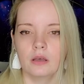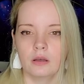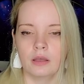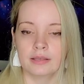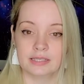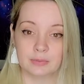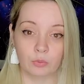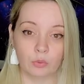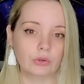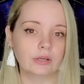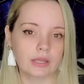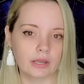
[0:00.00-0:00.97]

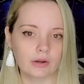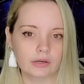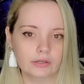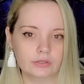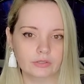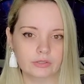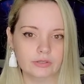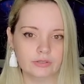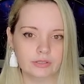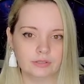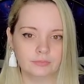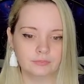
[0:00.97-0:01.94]
explored
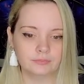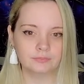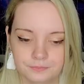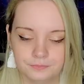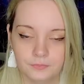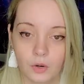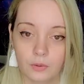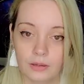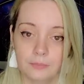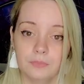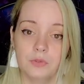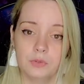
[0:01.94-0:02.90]
characters.
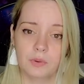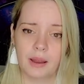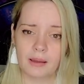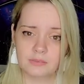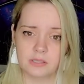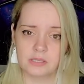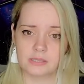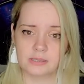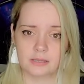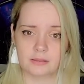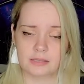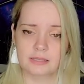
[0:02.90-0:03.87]
Okay, so I have to just
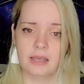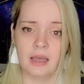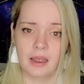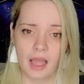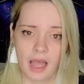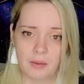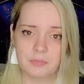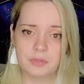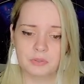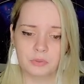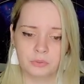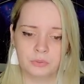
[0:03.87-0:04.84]
say this. I
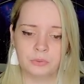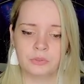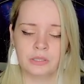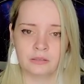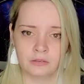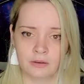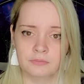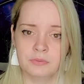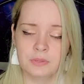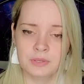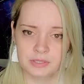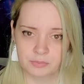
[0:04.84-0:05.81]
absolutely
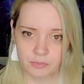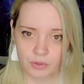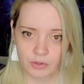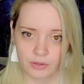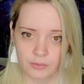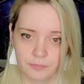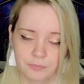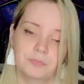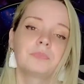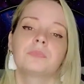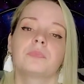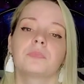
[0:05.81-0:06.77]
loved this book.
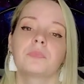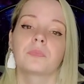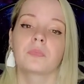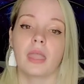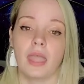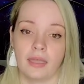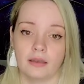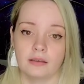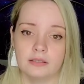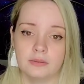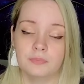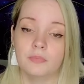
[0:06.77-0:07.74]

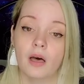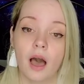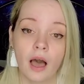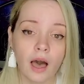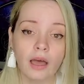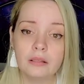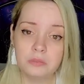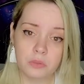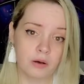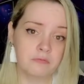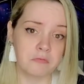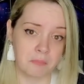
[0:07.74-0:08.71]
And I
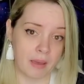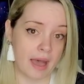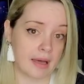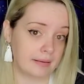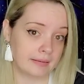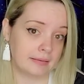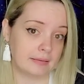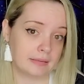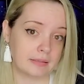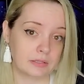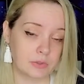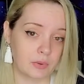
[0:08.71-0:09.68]
love bad
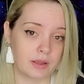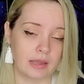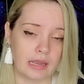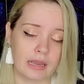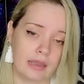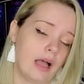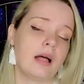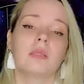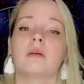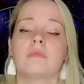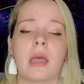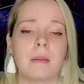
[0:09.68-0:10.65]
endings, okay? I
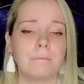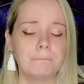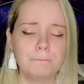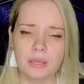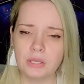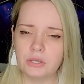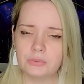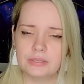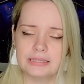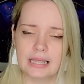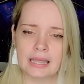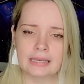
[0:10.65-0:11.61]
love ambiguous
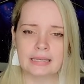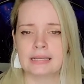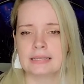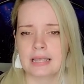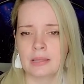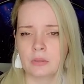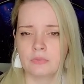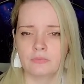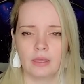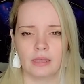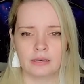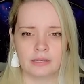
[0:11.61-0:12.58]
endings. I love
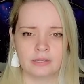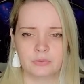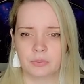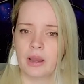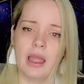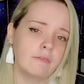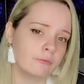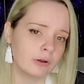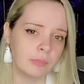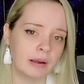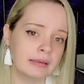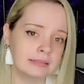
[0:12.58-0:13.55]
endings where
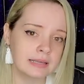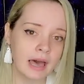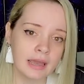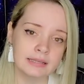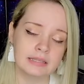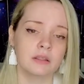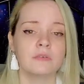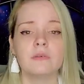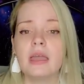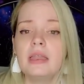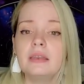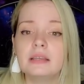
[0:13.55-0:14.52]
everybody dies. I
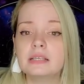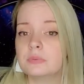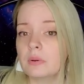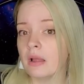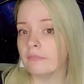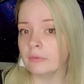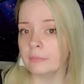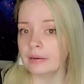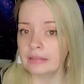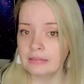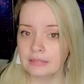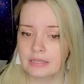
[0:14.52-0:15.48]
love endings where
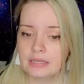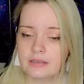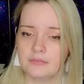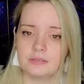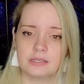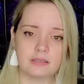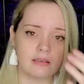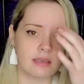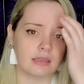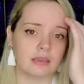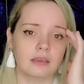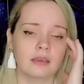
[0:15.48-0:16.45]
everybody lives.
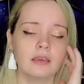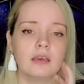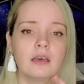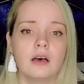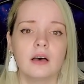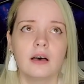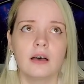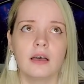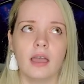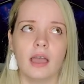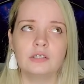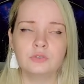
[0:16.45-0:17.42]

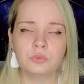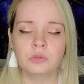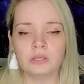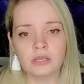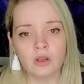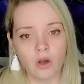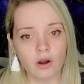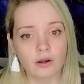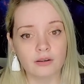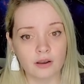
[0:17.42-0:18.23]
It's really hard